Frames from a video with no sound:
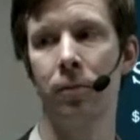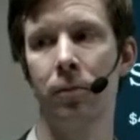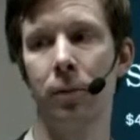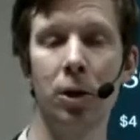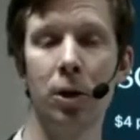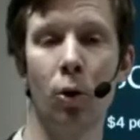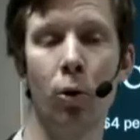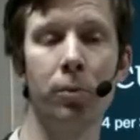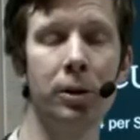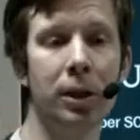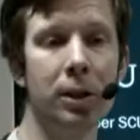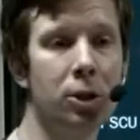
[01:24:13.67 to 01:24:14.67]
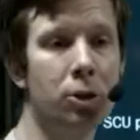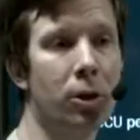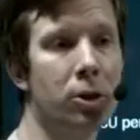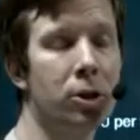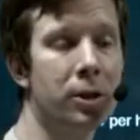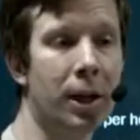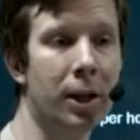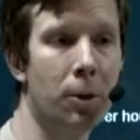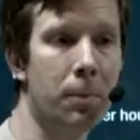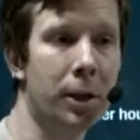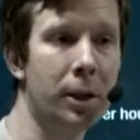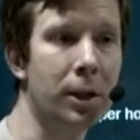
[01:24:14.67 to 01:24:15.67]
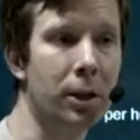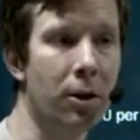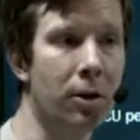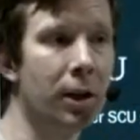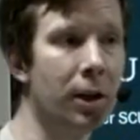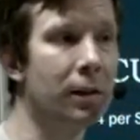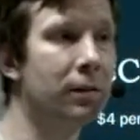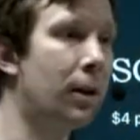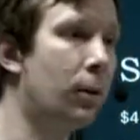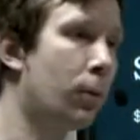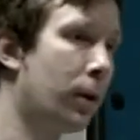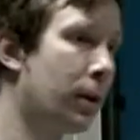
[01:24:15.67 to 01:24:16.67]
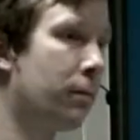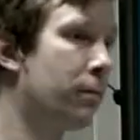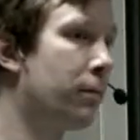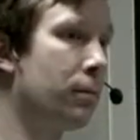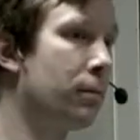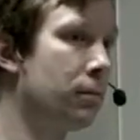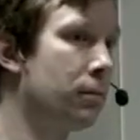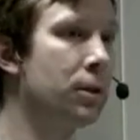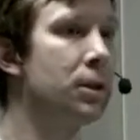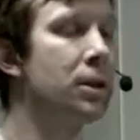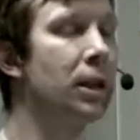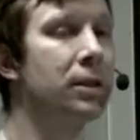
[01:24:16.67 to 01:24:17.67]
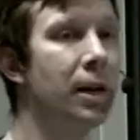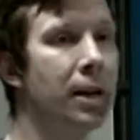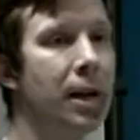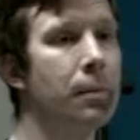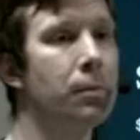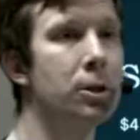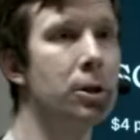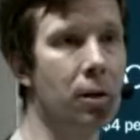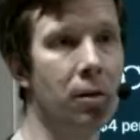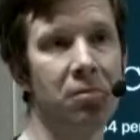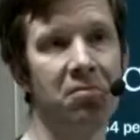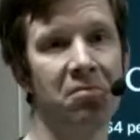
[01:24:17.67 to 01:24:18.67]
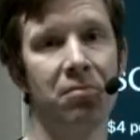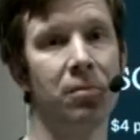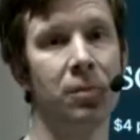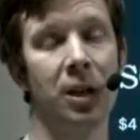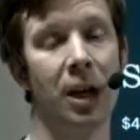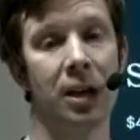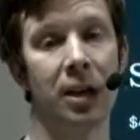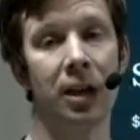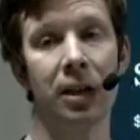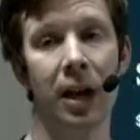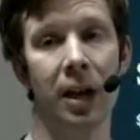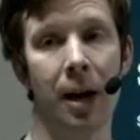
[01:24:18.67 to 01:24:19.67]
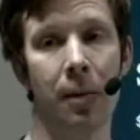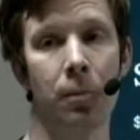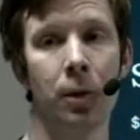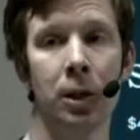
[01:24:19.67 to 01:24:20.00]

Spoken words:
But normally the structure that you build it on is that when from 6 a.m. to, say, 9 a.m.,